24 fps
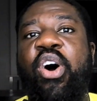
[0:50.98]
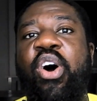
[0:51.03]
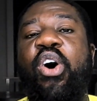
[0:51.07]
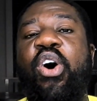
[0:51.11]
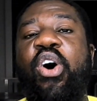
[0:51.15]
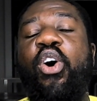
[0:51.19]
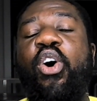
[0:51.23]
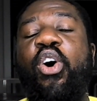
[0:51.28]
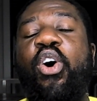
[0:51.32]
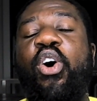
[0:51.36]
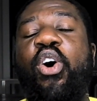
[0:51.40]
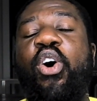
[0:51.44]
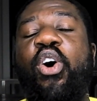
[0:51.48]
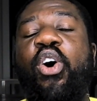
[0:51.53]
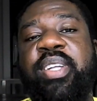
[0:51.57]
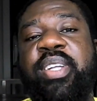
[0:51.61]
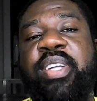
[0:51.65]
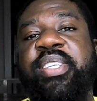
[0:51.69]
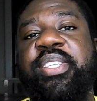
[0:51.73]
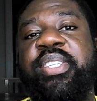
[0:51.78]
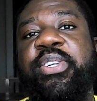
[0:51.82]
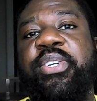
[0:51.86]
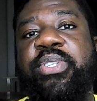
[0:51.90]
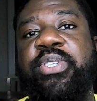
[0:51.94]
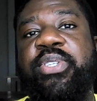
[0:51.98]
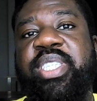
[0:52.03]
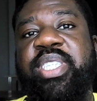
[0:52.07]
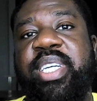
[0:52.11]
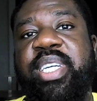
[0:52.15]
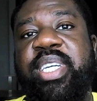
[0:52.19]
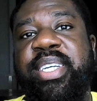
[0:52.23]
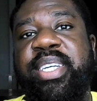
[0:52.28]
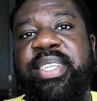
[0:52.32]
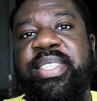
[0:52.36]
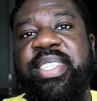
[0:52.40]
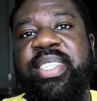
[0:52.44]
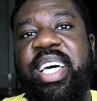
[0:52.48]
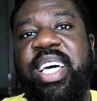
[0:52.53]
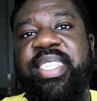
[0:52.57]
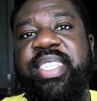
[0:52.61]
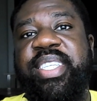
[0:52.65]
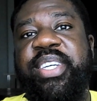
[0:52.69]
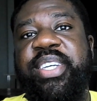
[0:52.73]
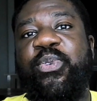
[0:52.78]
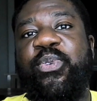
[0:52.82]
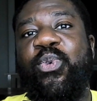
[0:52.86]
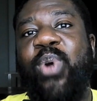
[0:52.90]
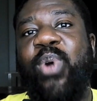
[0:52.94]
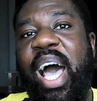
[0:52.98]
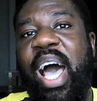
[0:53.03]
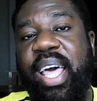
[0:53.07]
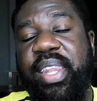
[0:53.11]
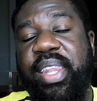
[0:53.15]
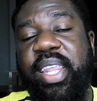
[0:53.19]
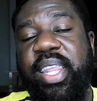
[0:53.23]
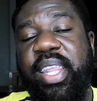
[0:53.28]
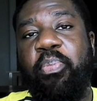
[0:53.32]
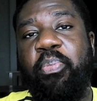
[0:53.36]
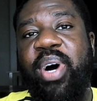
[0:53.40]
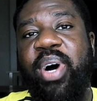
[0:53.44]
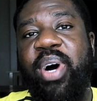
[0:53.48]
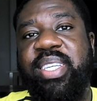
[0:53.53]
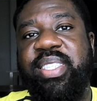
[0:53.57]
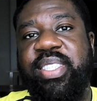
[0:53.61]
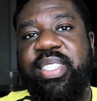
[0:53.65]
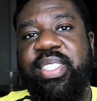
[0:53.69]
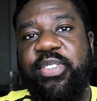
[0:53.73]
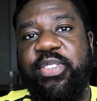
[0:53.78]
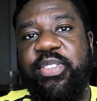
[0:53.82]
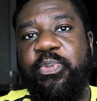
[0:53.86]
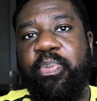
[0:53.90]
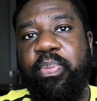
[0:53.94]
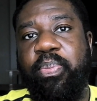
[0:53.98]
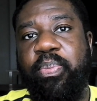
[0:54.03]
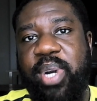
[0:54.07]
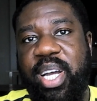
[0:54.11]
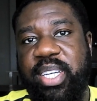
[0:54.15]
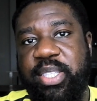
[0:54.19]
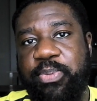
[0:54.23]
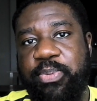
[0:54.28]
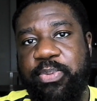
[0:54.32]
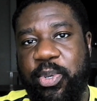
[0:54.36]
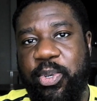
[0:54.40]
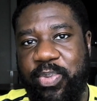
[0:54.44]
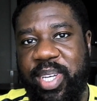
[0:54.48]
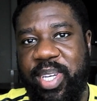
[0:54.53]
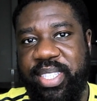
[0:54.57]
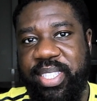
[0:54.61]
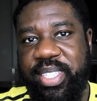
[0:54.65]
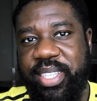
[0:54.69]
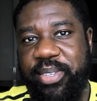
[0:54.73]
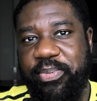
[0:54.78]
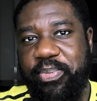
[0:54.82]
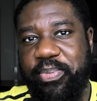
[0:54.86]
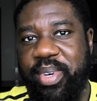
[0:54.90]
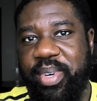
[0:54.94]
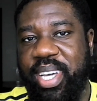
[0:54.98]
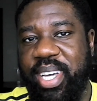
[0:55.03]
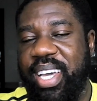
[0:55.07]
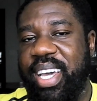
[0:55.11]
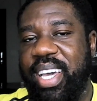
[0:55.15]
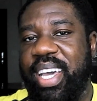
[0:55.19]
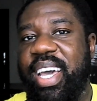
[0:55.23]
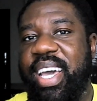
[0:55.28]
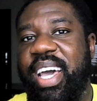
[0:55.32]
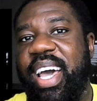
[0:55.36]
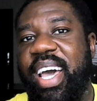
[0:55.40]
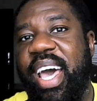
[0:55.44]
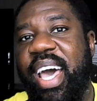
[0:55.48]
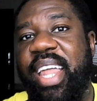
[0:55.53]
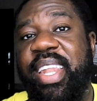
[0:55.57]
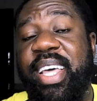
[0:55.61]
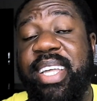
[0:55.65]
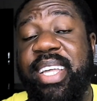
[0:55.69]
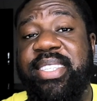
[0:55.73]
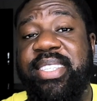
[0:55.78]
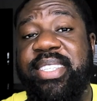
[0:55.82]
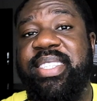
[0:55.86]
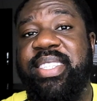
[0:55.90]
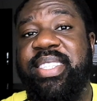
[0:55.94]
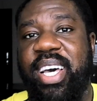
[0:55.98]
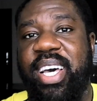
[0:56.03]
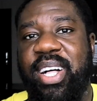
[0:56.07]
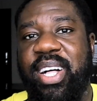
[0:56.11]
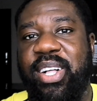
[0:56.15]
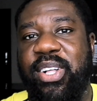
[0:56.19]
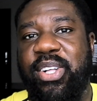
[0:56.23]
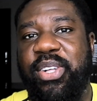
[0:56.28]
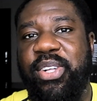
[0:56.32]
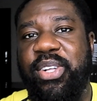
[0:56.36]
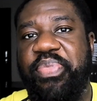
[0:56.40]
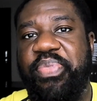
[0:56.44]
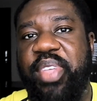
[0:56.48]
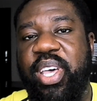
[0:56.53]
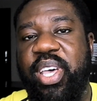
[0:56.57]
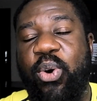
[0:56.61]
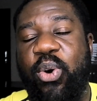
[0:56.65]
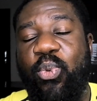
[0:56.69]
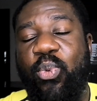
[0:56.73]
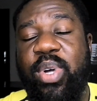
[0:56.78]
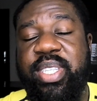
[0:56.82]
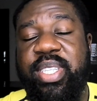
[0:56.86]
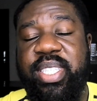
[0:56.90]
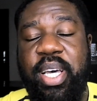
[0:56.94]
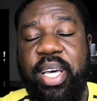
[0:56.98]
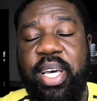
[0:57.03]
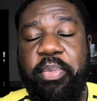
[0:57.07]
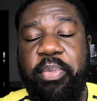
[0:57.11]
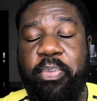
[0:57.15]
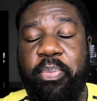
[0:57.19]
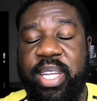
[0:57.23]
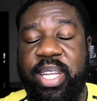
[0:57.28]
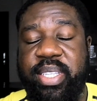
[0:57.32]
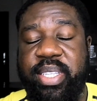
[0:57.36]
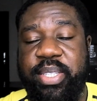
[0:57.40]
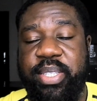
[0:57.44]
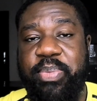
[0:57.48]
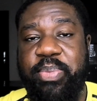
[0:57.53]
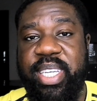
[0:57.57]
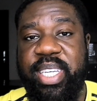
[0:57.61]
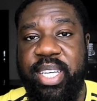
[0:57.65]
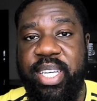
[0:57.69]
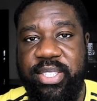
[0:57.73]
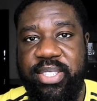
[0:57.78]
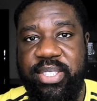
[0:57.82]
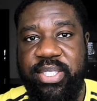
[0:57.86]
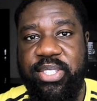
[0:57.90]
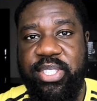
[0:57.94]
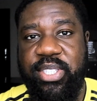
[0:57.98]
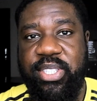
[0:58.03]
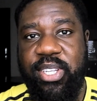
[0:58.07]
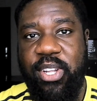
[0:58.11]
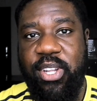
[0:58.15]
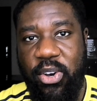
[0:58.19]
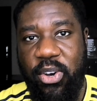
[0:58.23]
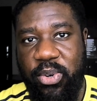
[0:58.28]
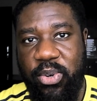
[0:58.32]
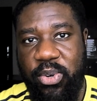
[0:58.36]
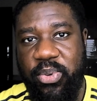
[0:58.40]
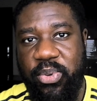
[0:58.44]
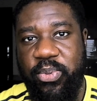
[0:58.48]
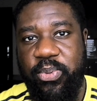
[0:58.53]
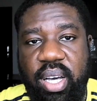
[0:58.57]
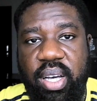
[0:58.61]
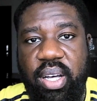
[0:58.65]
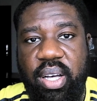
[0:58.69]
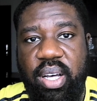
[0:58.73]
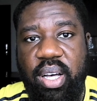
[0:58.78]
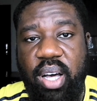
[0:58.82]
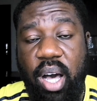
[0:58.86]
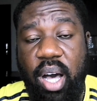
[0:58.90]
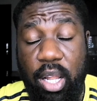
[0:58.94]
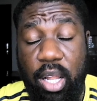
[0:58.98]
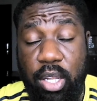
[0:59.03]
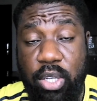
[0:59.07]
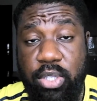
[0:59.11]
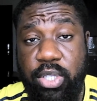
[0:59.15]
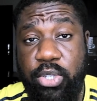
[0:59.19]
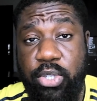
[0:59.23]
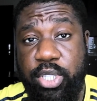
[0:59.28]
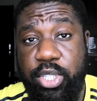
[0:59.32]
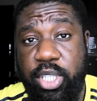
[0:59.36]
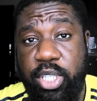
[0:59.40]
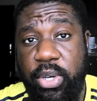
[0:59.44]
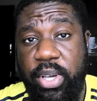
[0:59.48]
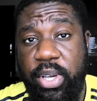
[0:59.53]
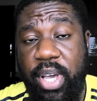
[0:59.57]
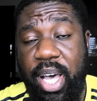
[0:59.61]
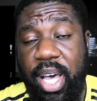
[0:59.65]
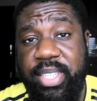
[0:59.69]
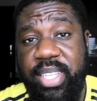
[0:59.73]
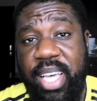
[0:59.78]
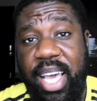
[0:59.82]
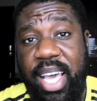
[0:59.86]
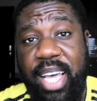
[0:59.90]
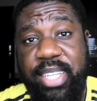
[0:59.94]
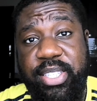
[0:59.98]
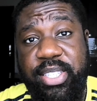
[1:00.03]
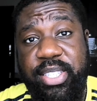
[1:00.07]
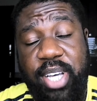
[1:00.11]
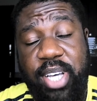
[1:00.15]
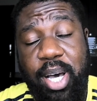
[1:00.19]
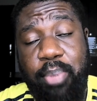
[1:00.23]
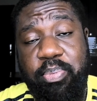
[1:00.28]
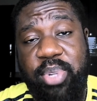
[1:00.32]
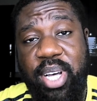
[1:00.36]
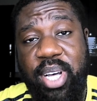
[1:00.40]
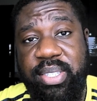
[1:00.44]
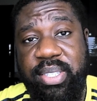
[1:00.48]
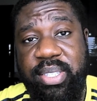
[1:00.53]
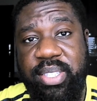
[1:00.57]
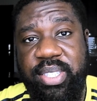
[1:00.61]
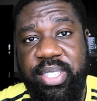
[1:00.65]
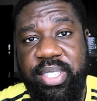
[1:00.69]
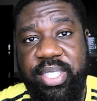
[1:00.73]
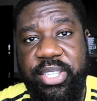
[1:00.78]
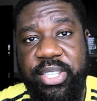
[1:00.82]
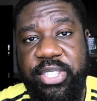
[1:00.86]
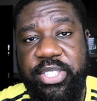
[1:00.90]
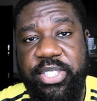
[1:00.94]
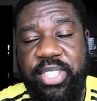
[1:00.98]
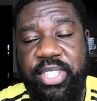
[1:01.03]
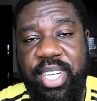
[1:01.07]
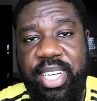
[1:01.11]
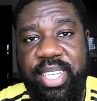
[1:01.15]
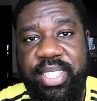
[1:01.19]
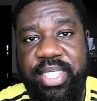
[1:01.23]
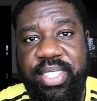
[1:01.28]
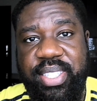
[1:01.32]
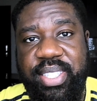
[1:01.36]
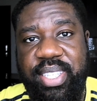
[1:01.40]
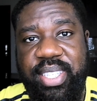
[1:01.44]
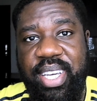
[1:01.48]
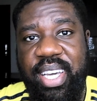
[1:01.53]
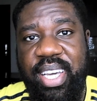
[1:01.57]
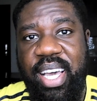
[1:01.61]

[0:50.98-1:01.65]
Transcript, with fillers: Hold on to those shares as they ride that positive price momentum, and then sell once that momentum begins to slow. I'll also show you how to add stop losses to your trades.